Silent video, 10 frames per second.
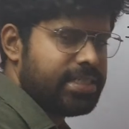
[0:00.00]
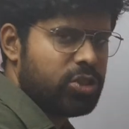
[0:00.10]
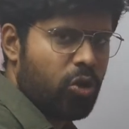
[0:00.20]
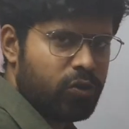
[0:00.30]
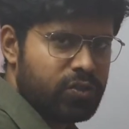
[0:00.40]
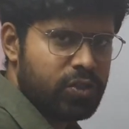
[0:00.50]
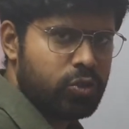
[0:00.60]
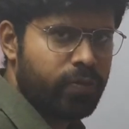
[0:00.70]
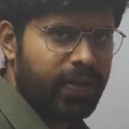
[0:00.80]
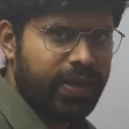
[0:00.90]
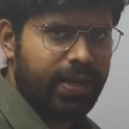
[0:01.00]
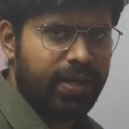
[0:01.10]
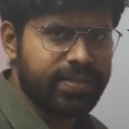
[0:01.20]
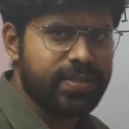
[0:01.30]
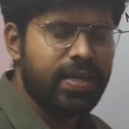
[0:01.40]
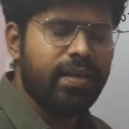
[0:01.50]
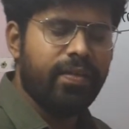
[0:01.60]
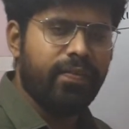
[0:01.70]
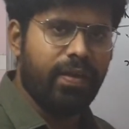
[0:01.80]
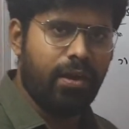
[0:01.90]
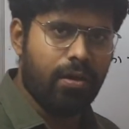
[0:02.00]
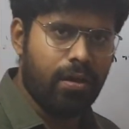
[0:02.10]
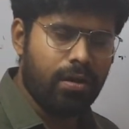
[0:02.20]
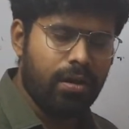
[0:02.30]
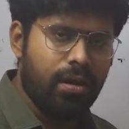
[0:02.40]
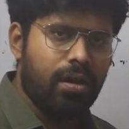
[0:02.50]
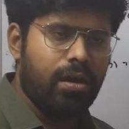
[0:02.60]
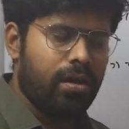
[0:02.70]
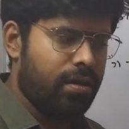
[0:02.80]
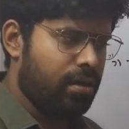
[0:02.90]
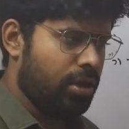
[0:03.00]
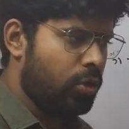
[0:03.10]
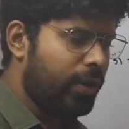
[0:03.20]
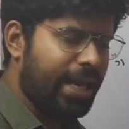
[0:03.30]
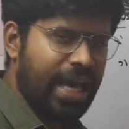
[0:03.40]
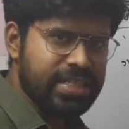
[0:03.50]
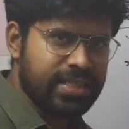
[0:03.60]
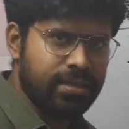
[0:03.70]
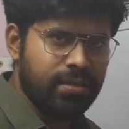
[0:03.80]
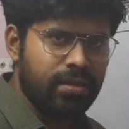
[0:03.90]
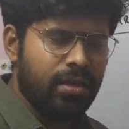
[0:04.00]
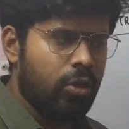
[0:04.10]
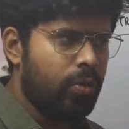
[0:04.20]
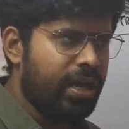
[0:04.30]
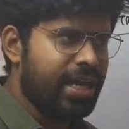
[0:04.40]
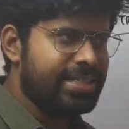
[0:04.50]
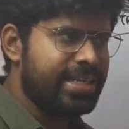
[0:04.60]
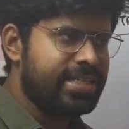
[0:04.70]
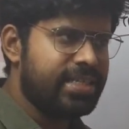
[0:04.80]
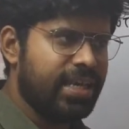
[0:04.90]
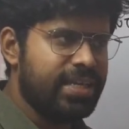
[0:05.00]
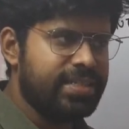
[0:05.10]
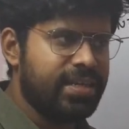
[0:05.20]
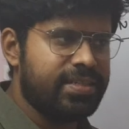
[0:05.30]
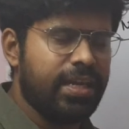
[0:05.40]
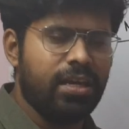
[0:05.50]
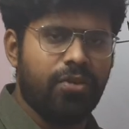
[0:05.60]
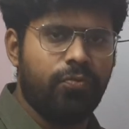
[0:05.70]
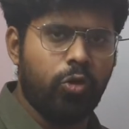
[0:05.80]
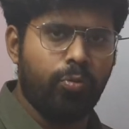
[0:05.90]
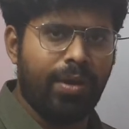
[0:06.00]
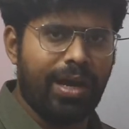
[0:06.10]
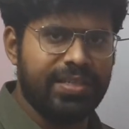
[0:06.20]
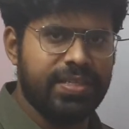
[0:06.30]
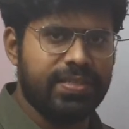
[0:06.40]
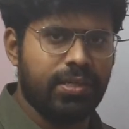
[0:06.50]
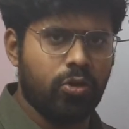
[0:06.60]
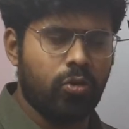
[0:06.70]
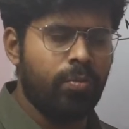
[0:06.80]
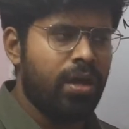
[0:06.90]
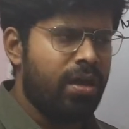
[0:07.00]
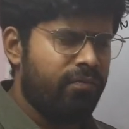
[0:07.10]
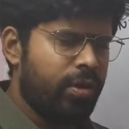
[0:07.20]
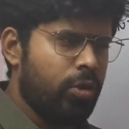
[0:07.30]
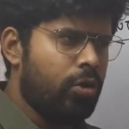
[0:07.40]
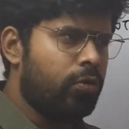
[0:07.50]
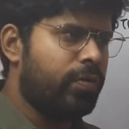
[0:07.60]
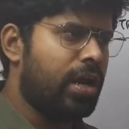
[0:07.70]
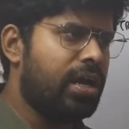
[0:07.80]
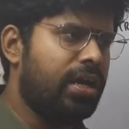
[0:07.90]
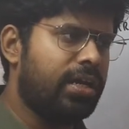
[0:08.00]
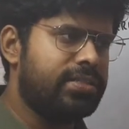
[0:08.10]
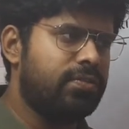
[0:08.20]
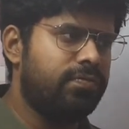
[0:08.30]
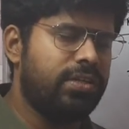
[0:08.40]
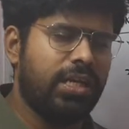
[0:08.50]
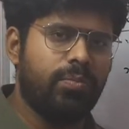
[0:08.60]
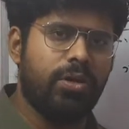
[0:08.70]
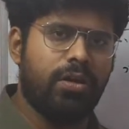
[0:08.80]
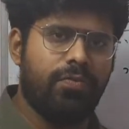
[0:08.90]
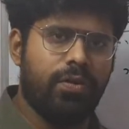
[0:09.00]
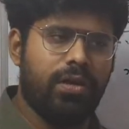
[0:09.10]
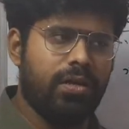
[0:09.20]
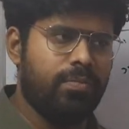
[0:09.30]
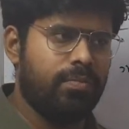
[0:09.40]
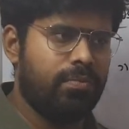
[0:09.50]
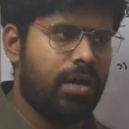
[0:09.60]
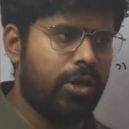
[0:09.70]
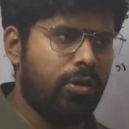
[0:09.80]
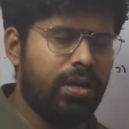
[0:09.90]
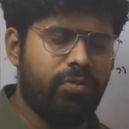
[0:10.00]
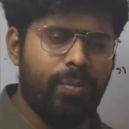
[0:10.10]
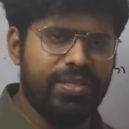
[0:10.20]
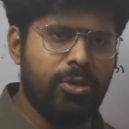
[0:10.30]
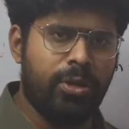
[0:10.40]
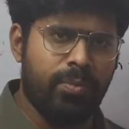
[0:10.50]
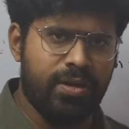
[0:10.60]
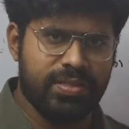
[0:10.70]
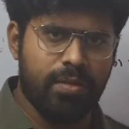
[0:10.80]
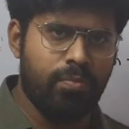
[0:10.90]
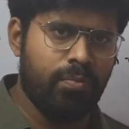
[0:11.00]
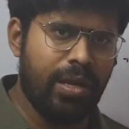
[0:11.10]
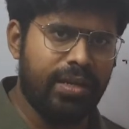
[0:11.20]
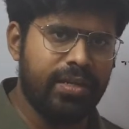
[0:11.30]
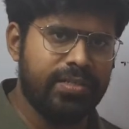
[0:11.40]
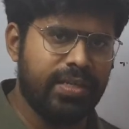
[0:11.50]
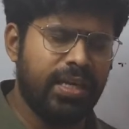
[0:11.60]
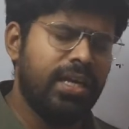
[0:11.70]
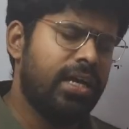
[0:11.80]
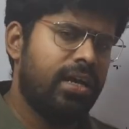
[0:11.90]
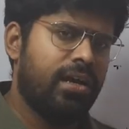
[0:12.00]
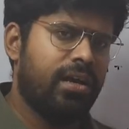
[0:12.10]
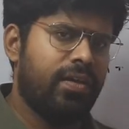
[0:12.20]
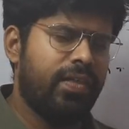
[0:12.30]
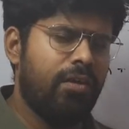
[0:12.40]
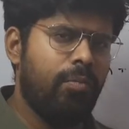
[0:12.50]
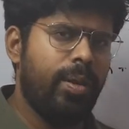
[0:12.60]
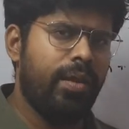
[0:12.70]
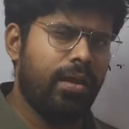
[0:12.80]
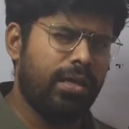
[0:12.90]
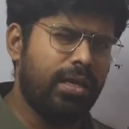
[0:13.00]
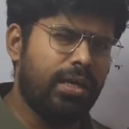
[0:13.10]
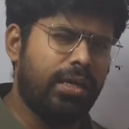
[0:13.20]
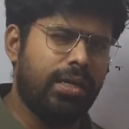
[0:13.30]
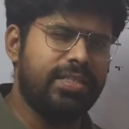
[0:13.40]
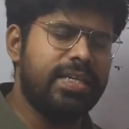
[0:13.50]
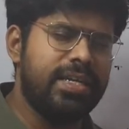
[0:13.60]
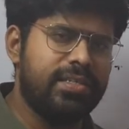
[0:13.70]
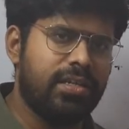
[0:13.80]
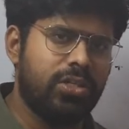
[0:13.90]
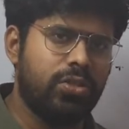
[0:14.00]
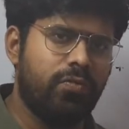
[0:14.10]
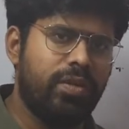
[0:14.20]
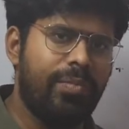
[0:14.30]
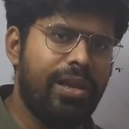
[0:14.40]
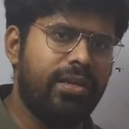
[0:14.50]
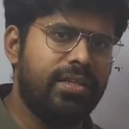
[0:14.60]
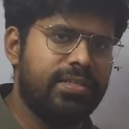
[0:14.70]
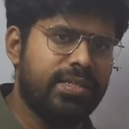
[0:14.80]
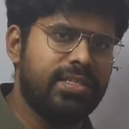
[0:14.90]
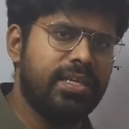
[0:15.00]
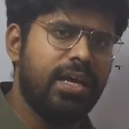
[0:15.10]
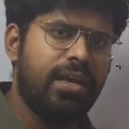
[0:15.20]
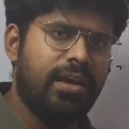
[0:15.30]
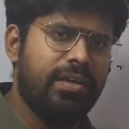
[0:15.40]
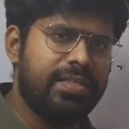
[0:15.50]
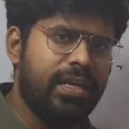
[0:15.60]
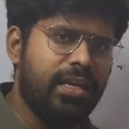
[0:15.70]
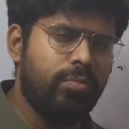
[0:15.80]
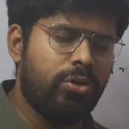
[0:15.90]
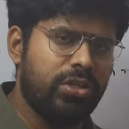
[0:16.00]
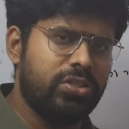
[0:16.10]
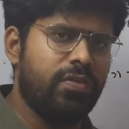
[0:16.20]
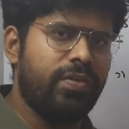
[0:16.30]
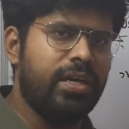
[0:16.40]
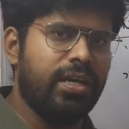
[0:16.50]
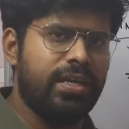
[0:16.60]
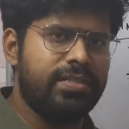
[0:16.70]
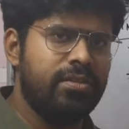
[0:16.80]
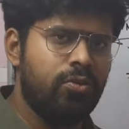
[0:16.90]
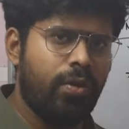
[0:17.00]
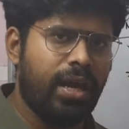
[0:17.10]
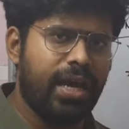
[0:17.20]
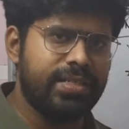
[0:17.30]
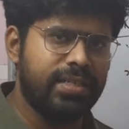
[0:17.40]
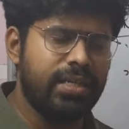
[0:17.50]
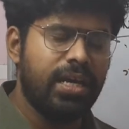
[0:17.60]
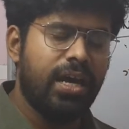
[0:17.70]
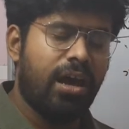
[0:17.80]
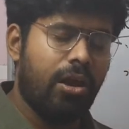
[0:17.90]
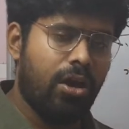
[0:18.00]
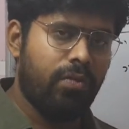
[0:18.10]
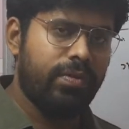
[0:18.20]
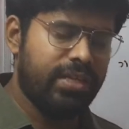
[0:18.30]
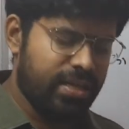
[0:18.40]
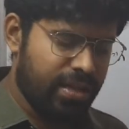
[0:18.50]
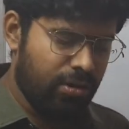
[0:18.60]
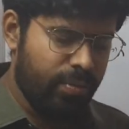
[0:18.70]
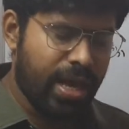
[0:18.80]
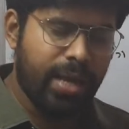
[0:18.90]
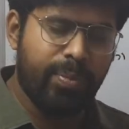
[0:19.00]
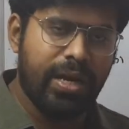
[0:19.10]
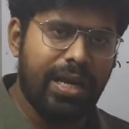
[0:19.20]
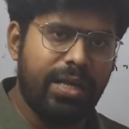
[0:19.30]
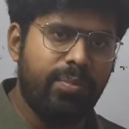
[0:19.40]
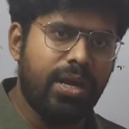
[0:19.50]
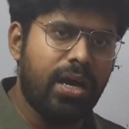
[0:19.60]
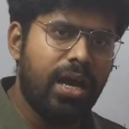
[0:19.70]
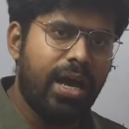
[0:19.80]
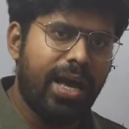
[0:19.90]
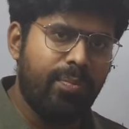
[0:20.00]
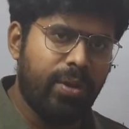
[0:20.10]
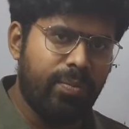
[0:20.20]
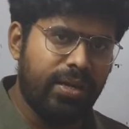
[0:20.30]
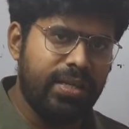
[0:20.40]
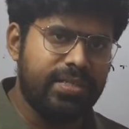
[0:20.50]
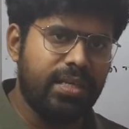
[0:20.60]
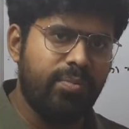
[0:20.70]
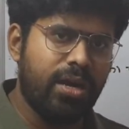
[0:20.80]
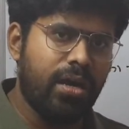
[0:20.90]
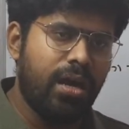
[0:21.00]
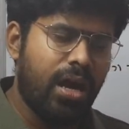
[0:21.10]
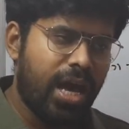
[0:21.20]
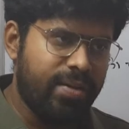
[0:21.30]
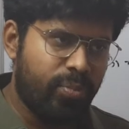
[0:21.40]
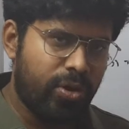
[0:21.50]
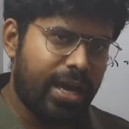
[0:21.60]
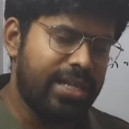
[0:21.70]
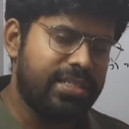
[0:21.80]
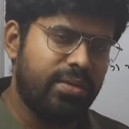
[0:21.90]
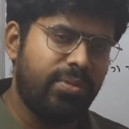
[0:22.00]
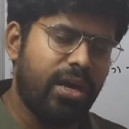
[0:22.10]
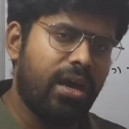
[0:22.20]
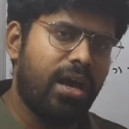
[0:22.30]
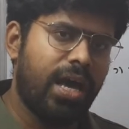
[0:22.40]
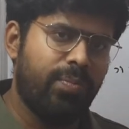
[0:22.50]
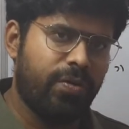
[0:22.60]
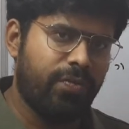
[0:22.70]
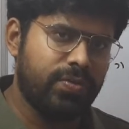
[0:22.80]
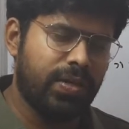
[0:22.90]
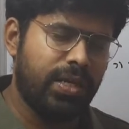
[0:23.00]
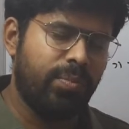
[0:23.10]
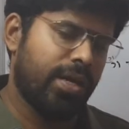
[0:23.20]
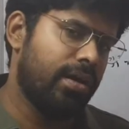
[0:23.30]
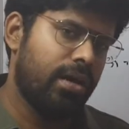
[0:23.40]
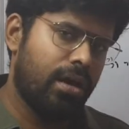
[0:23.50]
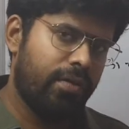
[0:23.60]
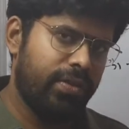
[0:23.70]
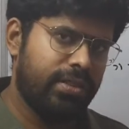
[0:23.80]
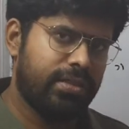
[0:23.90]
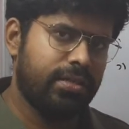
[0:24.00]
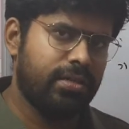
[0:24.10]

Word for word: as toxins to the kidneys. They are uh, uric acid. Uric acid is raised in a setting of tumor lysis syndrome. When you go for aggressive treatment of uh, acute lymphoblastic leukemia or some malignancy, uh, there will be increased destruction of the malignant cells resulting in production of increased uric acid along with that there will be hyperkalemia hypermagnesemia hypocalcemia hyperphosphatemia with